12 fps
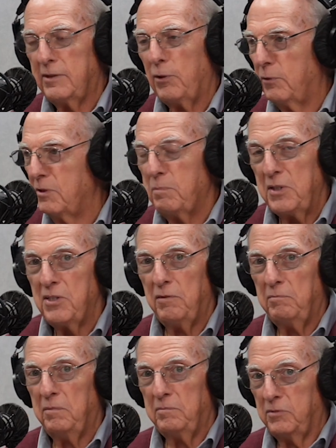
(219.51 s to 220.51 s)
they would be
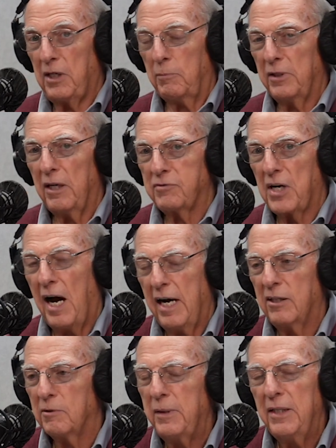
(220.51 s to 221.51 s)
dumb enough to
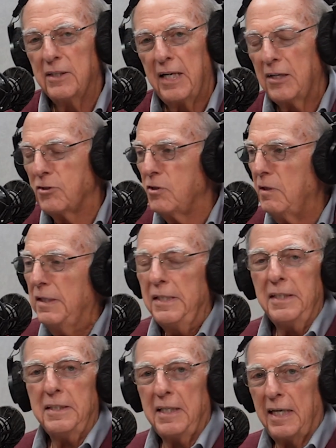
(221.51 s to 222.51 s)
hire me again,
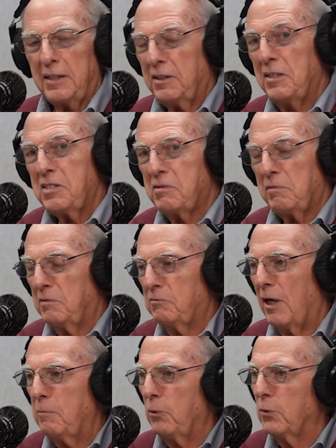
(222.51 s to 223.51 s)
not at this
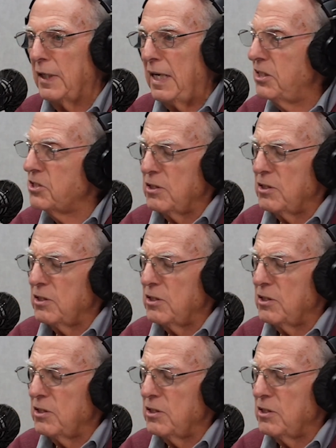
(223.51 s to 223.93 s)
ripe old age.